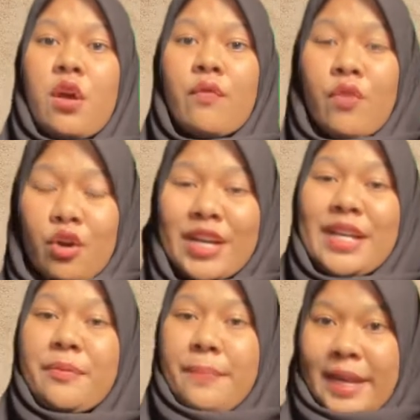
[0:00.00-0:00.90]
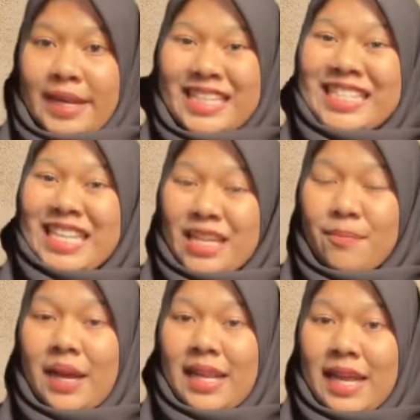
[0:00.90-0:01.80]
for independence in
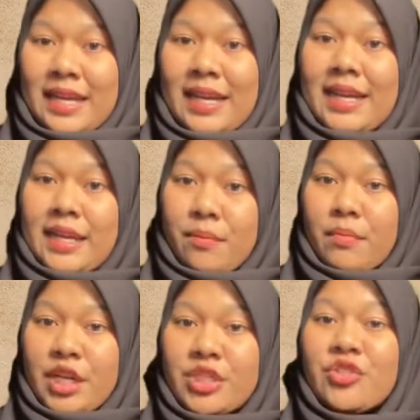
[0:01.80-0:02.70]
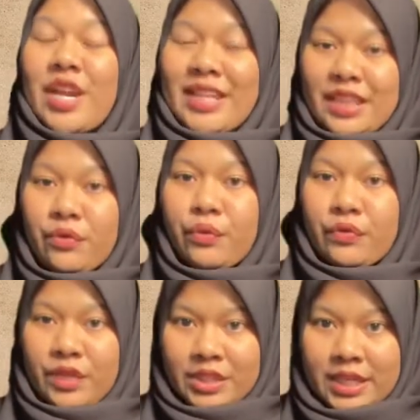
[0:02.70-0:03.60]
Malaya in March
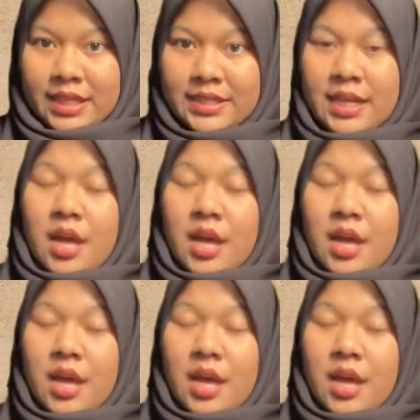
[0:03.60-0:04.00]
1956.